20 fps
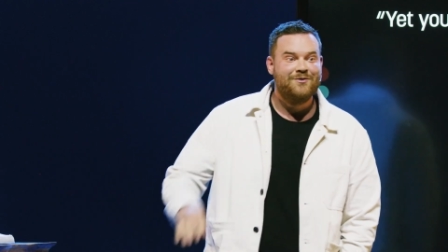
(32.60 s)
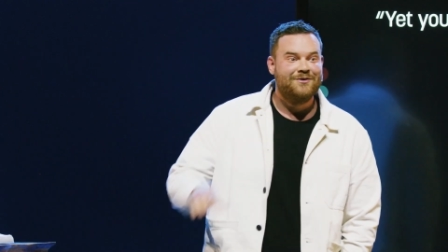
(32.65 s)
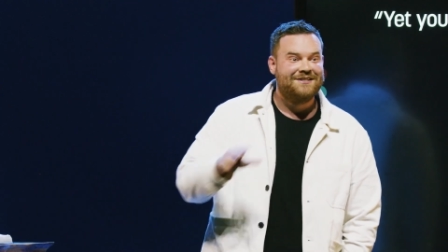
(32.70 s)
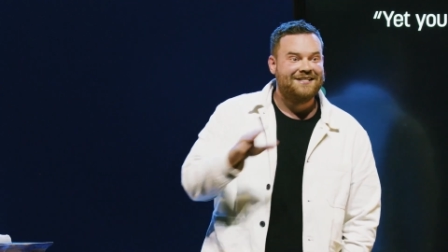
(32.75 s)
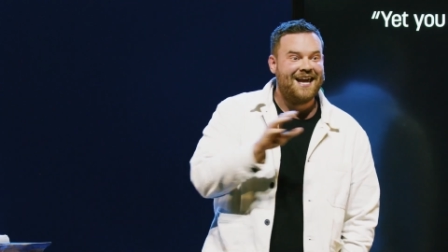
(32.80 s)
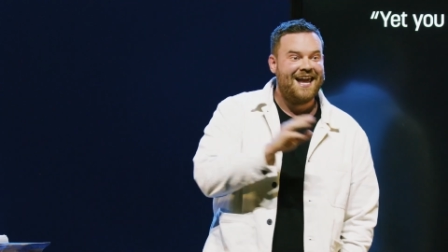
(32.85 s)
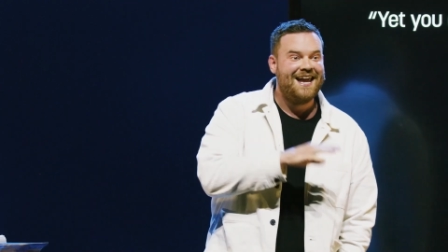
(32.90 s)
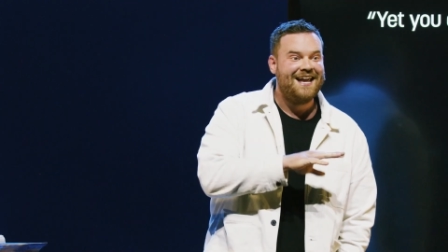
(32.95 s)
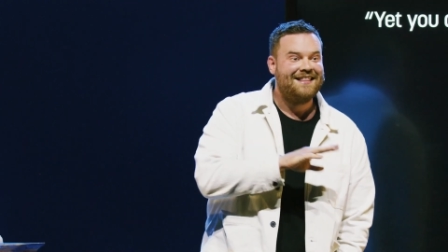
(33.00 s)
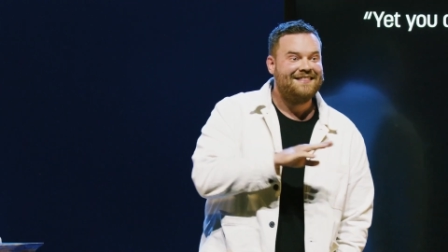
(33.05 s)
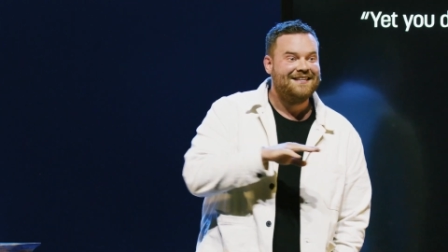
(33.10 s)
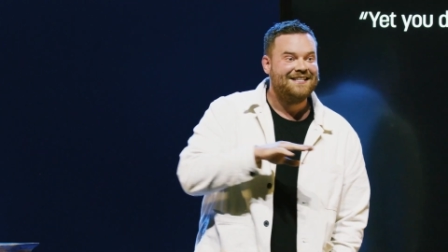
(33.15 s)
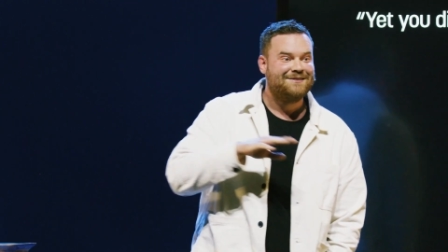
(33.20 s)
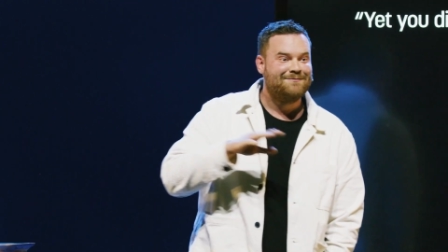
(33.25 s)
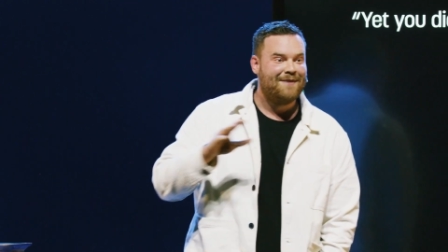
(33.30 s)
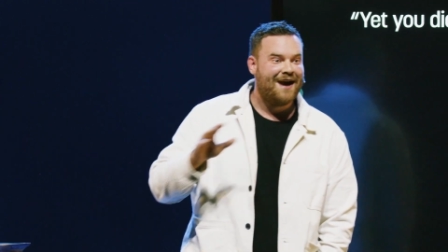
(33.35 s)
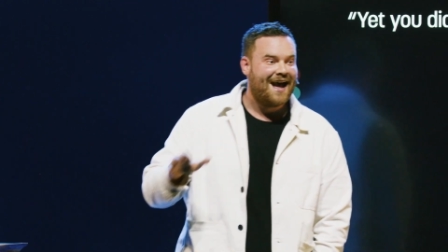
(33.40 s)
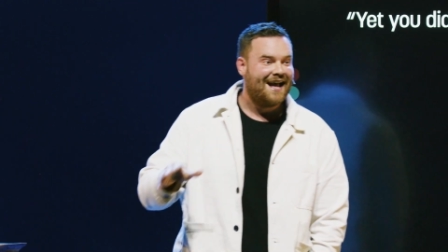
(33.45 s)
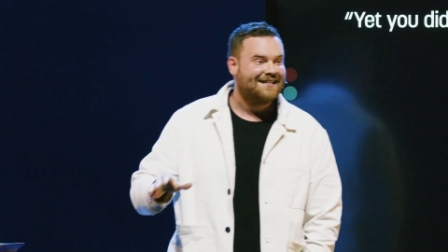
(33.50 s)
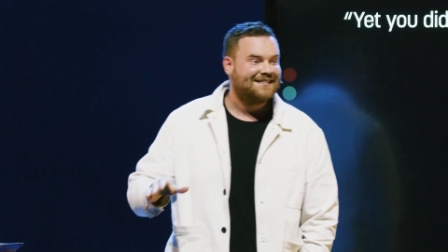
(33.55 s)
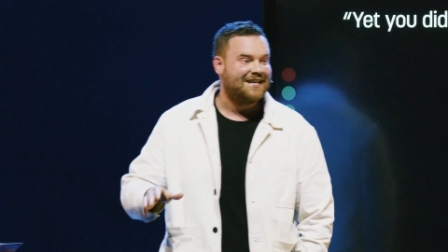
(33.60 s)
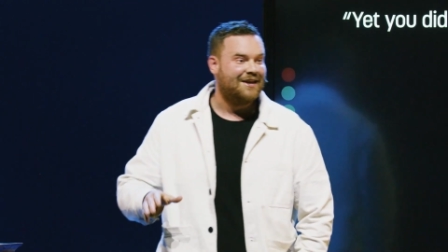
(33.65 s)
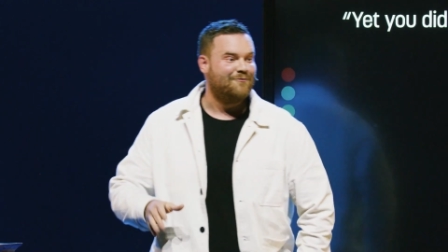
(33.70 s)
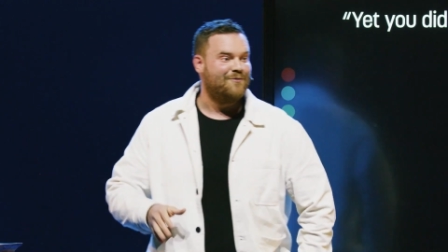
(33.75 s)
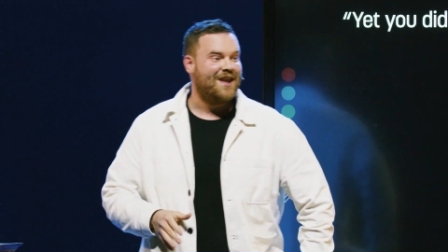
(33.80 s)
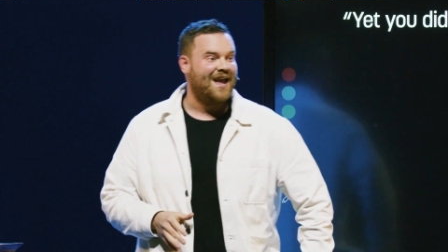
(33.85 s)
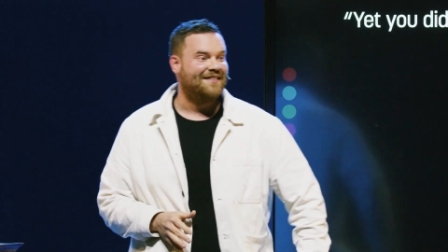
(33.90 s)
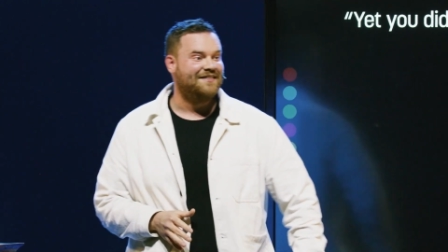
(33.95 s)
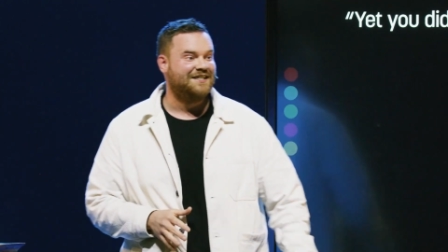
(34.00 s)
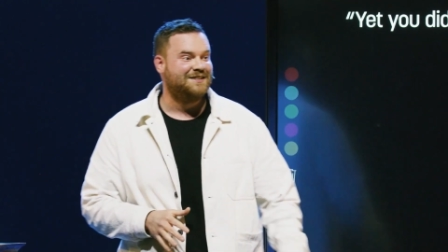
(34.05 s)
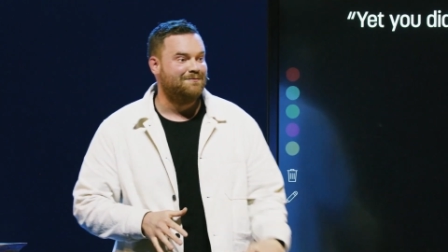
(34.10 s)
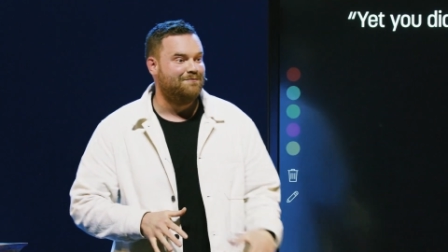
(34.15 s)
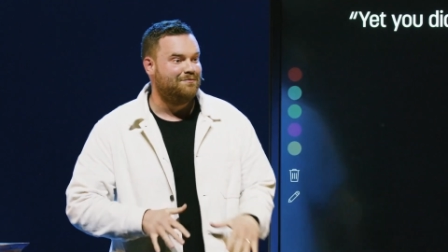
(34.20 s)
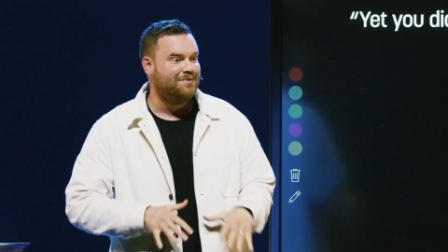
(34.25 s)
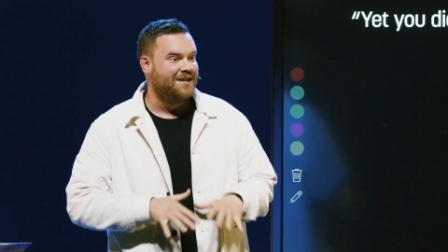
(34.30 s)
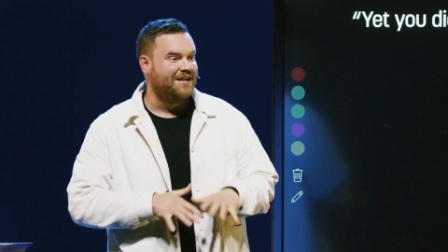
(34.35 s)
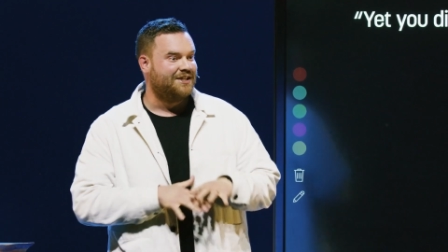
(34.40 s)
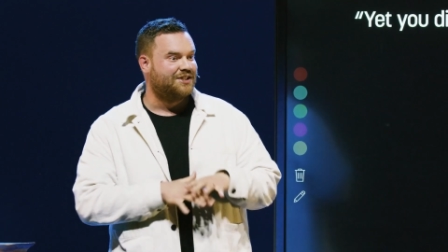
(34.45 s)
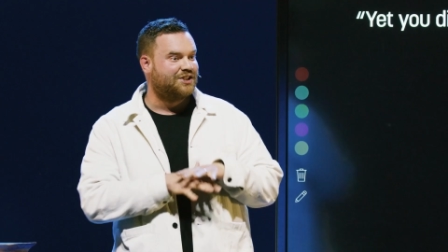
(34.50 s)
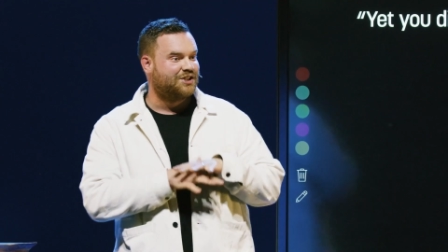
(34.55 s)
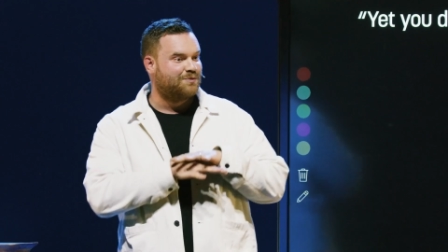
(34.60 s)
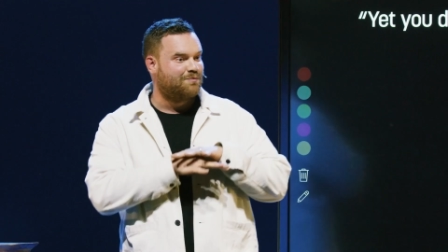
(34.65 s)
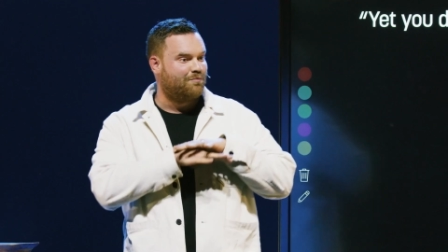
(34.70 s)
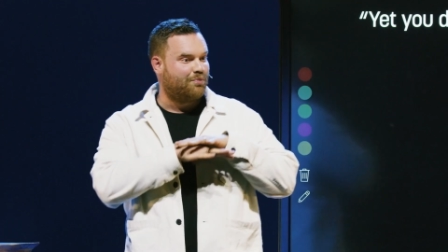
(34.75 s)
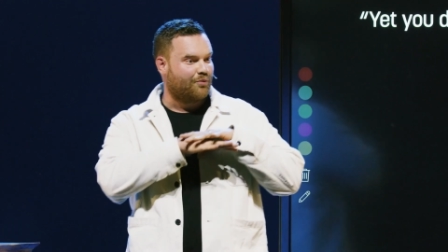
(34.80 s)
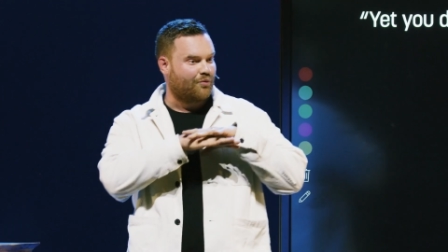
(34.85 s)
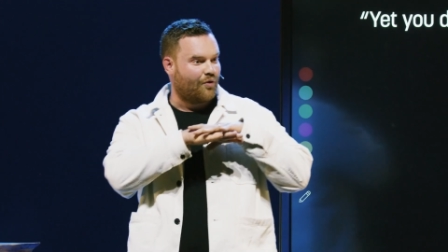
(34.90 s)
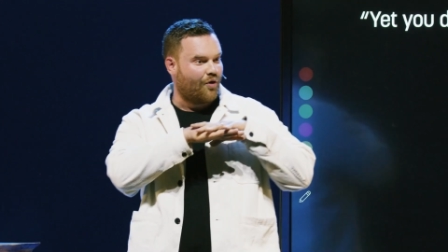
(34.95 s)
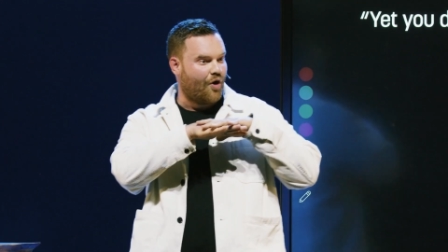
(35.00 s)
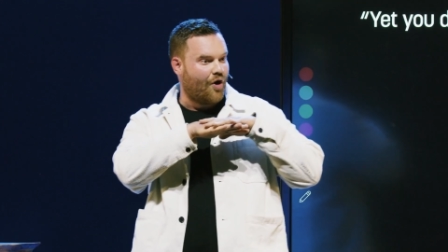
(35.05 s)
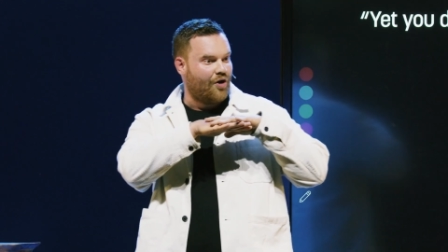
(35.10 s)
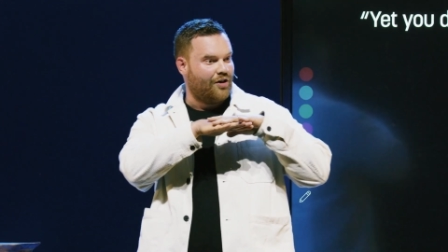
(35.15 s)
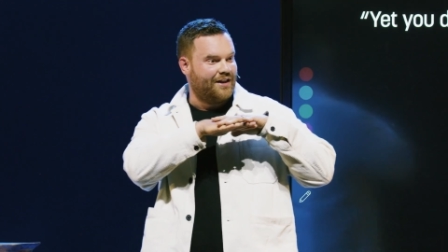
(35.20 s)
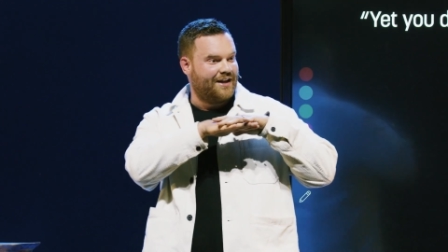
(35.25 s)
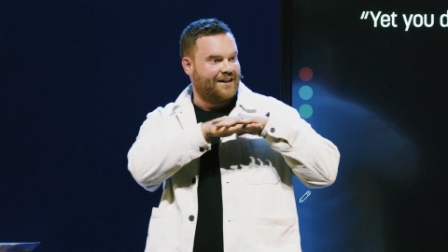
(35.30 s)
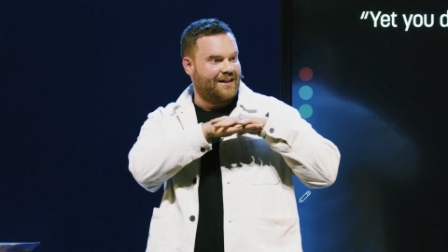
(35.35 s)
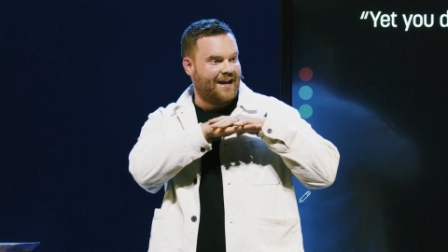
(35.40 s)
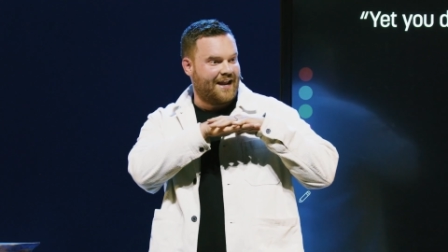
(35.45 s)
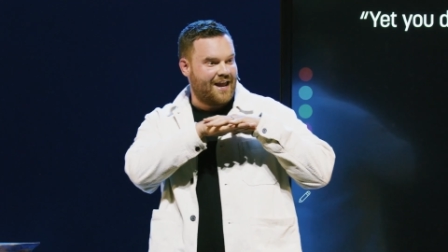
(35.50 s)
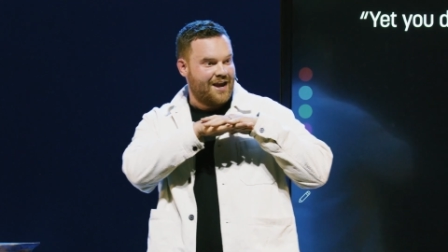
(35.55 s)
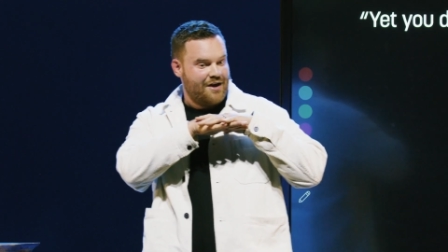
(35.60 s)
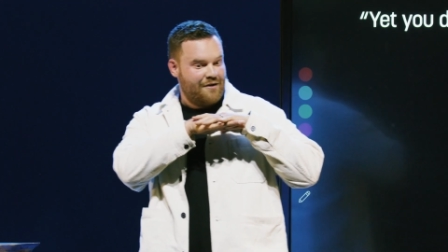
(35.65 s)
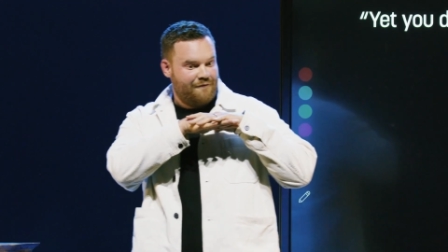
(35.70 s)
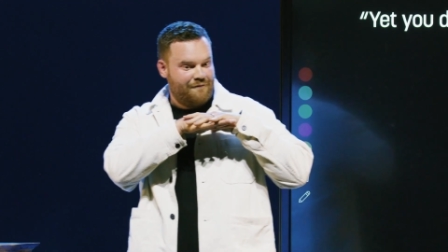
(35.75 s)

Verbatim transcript: would take these mats and we had these big sprawling like